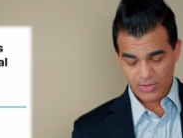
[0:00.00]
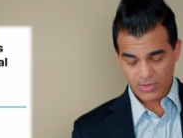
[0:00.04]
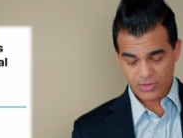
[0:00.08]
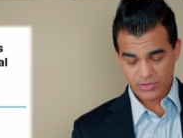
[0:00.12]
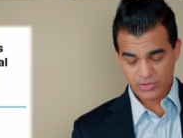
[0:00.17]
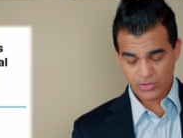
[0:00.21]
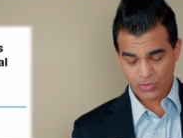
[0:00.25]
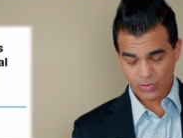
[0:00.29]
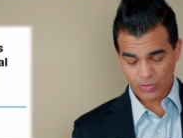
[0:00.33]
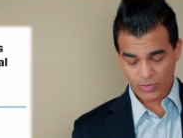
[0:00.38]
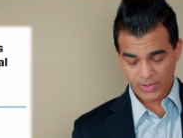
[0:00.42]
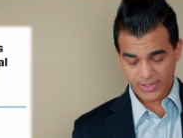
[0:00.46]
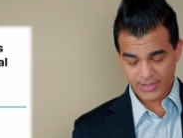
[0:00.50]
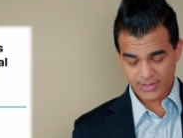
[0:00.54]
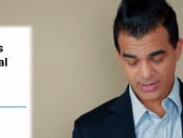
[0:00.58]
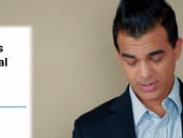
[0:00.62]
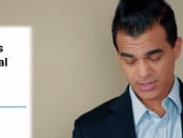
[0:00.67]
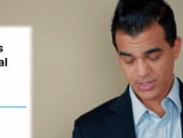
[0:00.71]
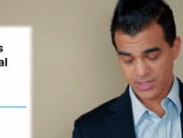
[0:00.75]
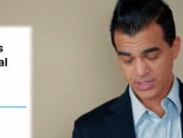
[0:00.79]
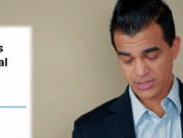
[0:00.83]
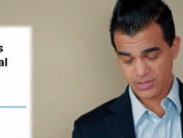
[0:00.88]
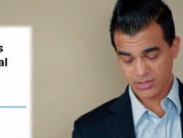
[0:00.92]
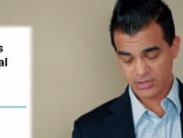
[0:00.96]
So in
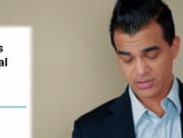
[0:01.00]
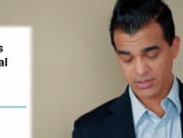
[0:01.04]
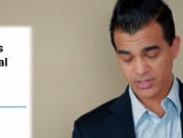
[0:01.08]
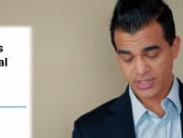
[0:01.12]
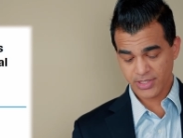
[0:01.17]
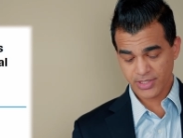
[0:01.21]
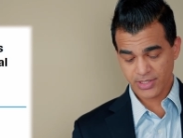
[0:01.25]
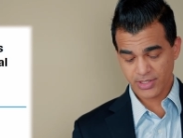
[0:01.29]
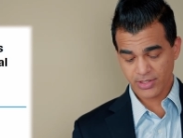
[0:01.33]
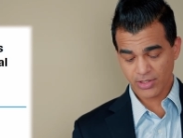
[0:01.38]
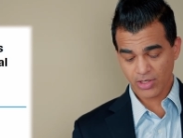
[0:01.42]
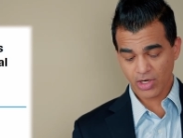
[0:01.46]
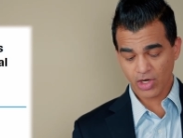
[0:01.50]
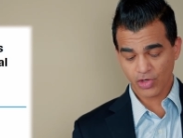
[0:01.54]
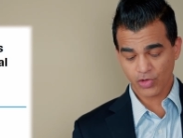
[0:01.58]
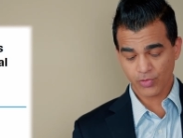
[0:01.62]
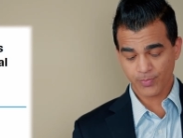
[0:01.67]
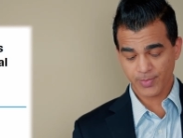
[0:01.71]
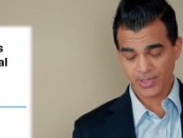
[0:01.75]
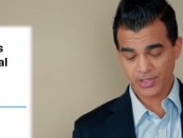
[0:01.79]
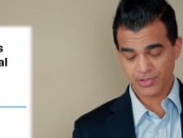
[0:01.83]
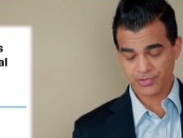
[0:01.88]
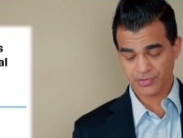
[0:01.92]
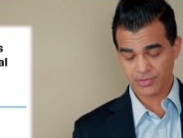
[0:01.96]
this, the
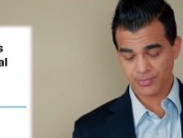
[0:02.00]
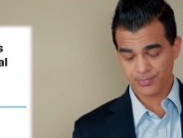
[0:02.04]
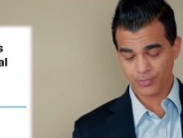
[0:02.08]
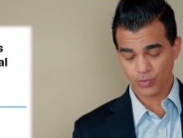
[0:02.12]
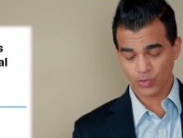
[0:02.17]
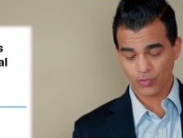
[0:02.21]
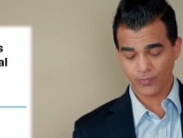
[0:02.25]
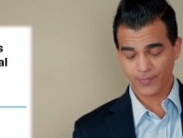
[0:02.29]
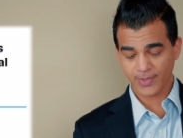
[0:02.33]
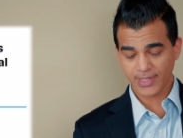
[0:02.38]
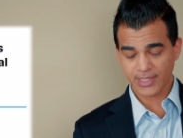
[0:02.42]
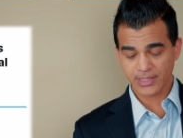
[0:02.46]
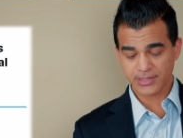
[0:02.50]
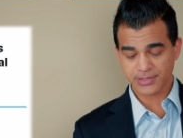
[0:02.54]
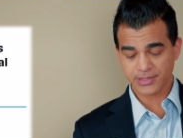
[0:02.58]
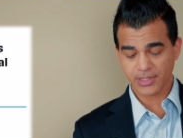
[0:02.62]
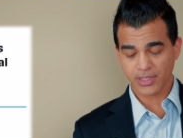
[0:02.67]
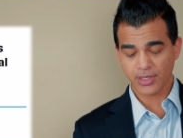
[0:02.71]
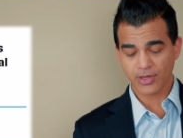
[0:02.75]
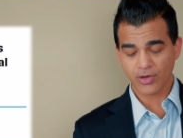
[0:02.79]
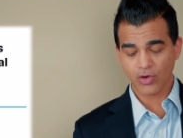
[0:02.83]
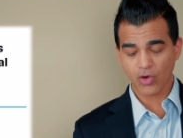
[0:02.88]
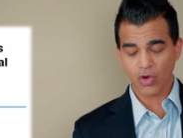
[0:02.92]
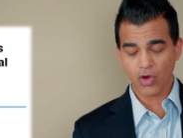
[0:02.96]
occupational profiles
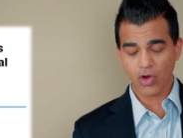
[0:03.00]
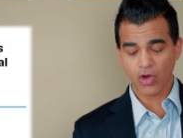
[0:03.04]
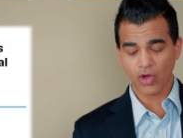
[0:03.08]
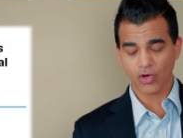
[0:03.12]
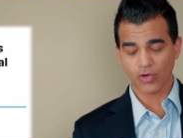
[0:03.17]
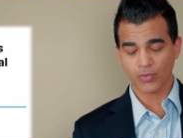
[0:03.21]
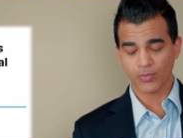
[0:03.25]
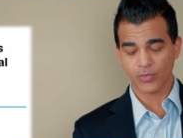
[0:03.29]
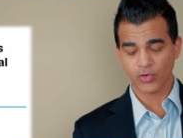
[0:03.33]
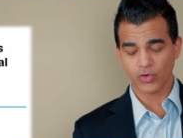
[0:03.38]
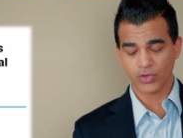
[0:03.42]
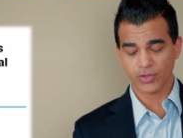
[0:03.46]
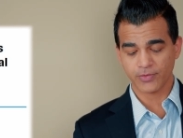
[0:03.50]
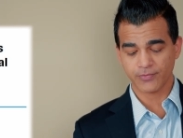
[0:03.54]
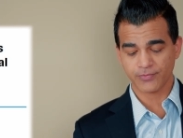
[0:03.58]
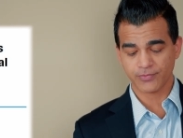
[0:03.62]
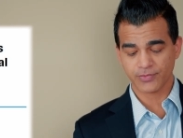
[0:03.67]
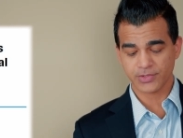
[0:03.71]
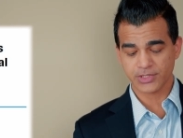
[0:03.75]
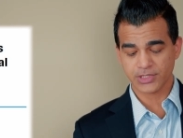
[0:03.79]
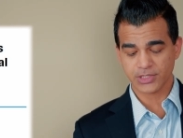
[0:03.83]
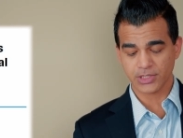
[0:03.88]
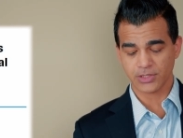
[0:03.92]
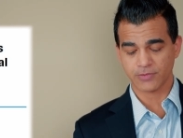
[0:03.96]
are automotive
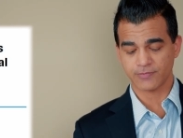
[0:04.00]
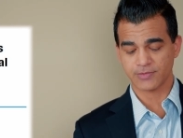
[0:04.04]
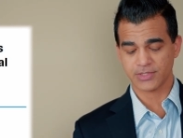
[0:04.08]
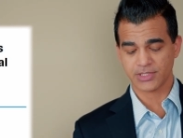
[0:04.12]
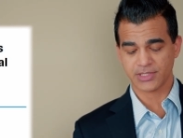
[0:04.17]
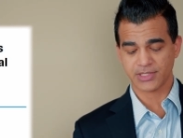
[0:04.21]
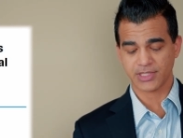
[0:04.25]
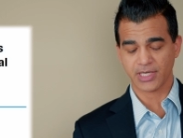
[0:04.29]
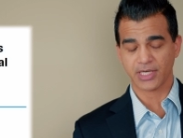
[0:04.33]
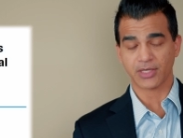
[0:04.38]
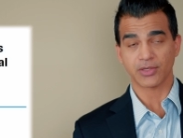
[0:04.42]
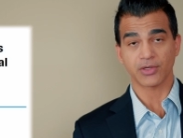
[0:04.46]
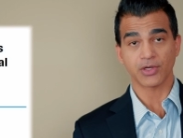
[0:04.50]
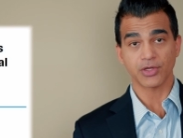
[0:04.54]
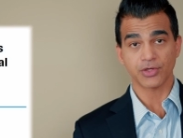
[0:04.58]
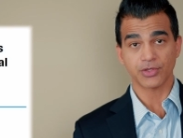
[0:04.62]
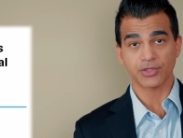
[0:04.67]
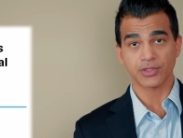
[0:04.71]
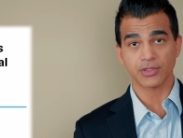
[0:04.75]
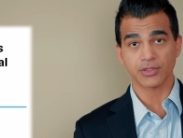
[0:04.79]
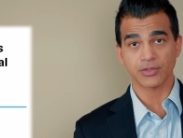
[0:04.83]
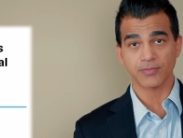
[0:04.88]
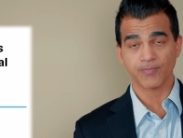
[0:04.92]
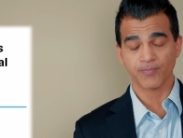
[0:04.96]
service
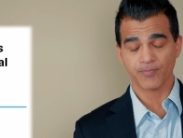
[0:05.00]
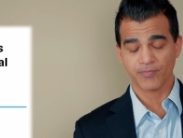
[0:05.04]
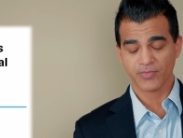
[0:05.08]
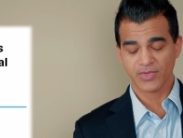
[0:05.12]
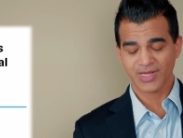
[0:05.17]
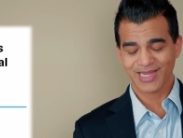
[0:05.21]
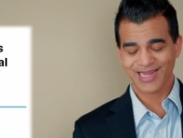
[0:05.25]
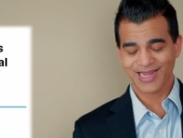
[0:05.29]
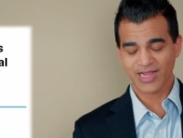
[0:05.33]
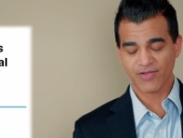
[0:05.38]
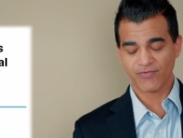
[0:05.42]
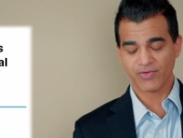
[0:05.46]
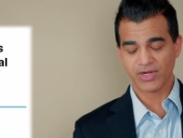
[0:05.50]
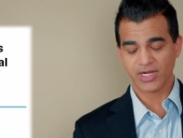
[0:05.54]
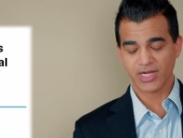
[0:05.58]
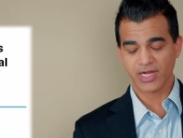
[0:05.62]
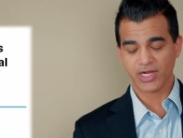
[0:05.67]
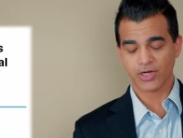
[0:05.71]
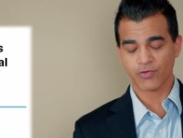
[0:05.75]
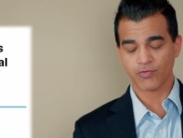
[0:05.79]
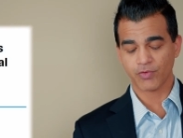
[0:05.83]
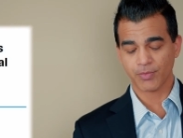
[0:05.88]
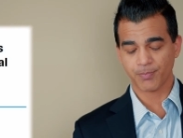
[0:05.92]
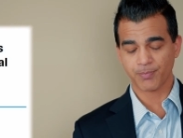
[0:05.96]
technician, heavy
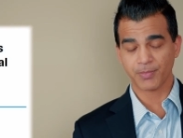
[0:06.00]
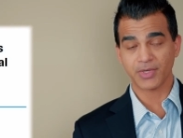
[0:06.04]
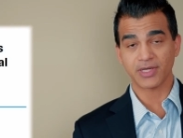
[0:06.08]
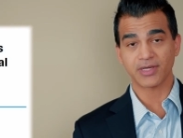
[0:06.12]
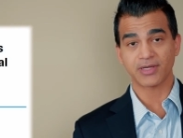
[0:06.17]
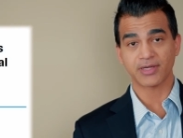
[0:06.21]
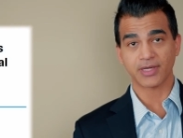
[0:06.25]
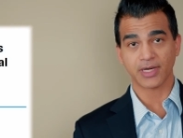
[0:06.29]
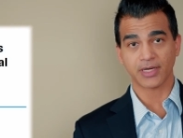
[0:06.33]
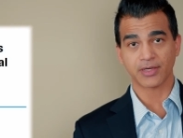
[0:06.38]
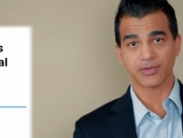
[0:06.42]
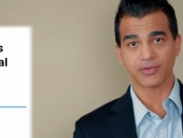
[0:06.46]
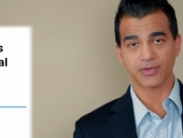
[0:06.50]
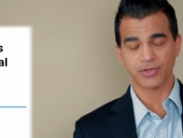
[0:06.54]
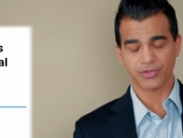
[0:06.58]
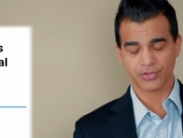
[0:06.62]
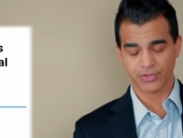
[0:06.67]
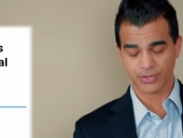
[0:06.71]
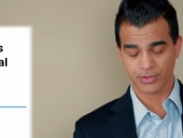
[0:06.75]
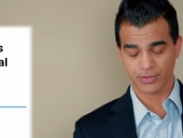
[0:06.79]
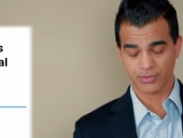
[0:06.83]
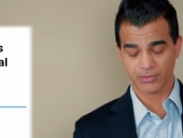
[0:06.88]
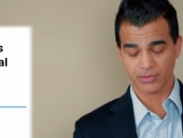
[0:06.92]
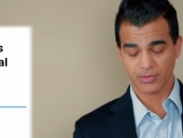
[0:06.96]
equipment
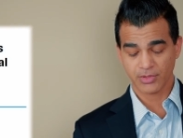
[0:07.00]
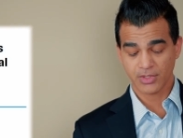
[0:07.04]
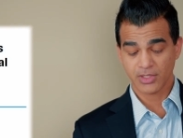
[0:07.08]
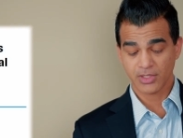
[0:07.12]
technician.